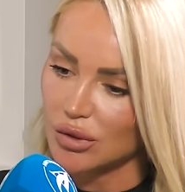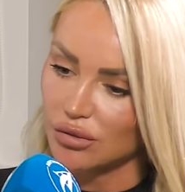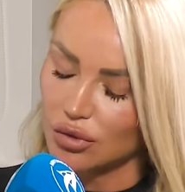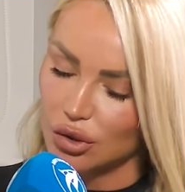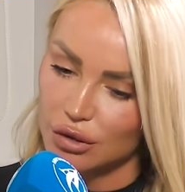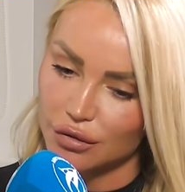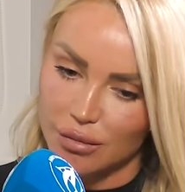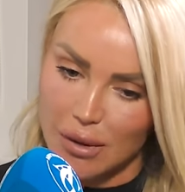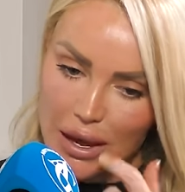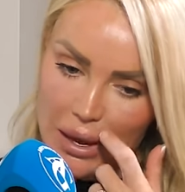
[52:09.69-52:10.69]
with Rude
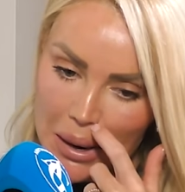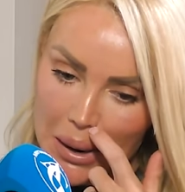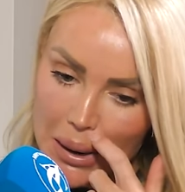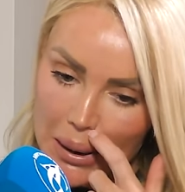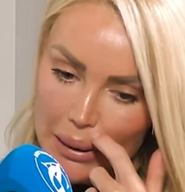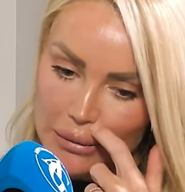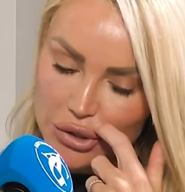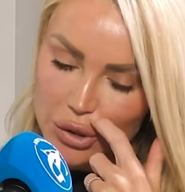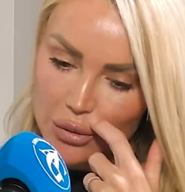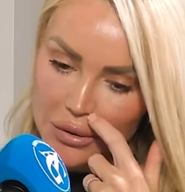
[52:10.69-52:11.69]
for me, it
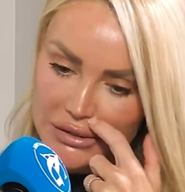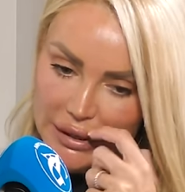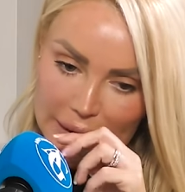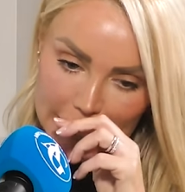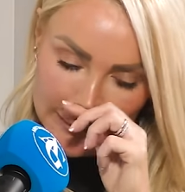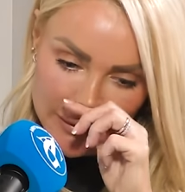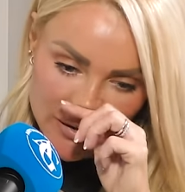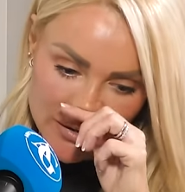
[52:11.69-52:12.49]
was always like,